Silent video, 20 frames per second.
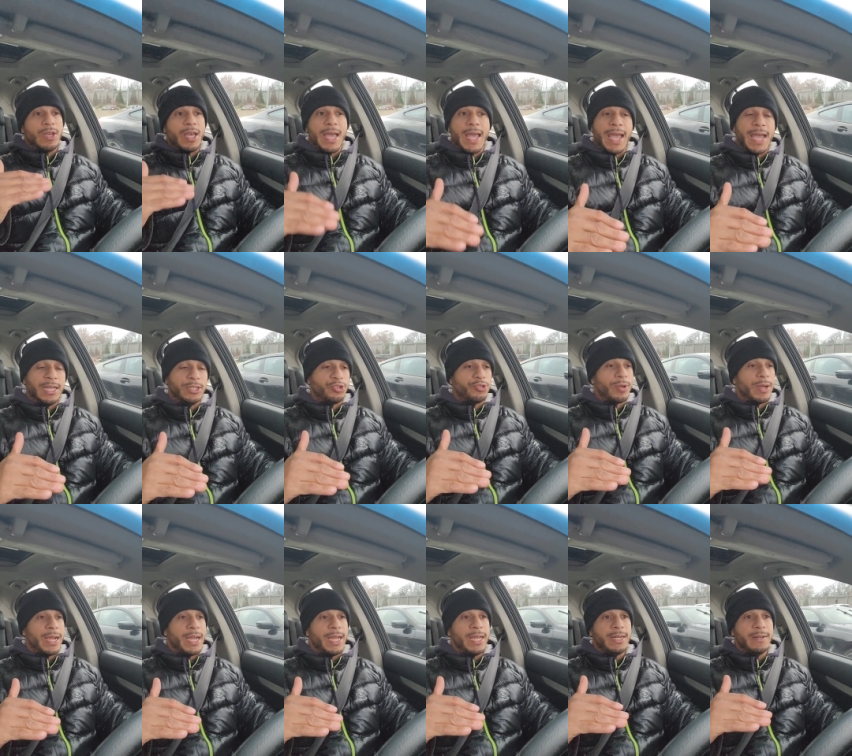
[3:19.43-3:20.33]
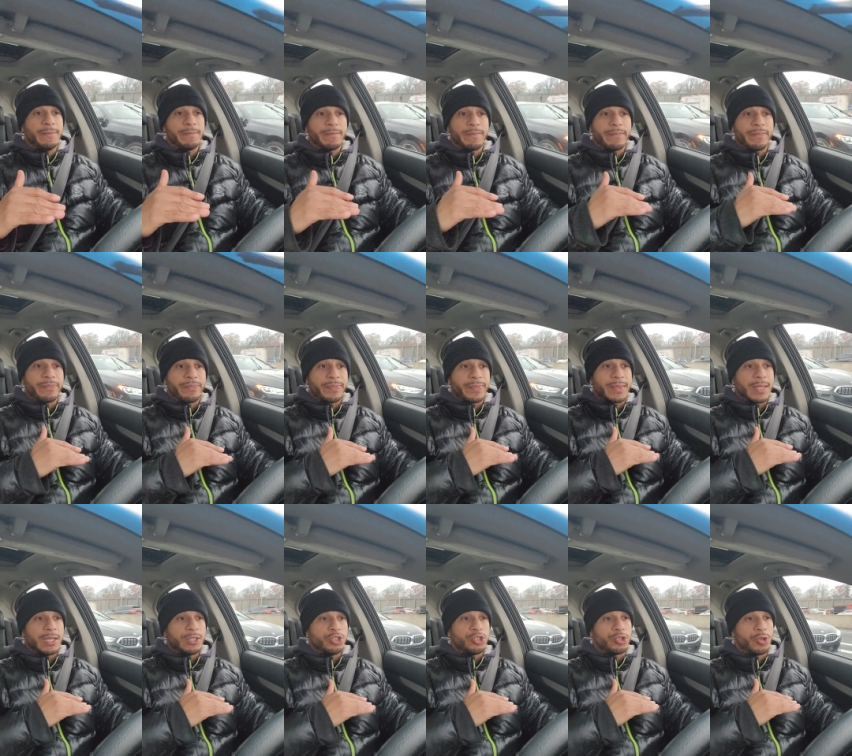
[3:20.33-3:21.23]
Andrade,
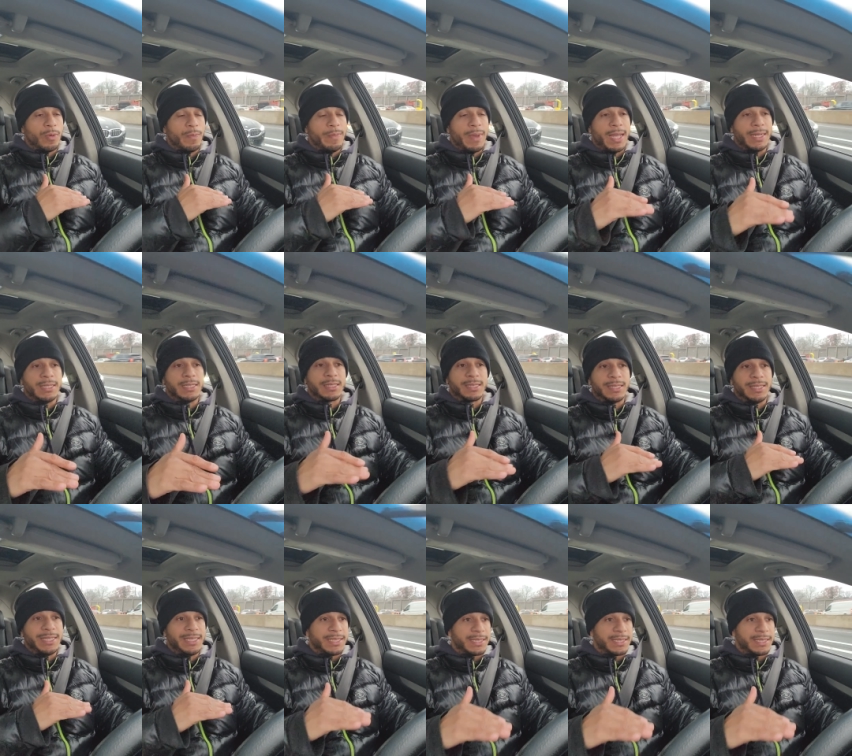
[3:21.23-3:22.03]
tremendously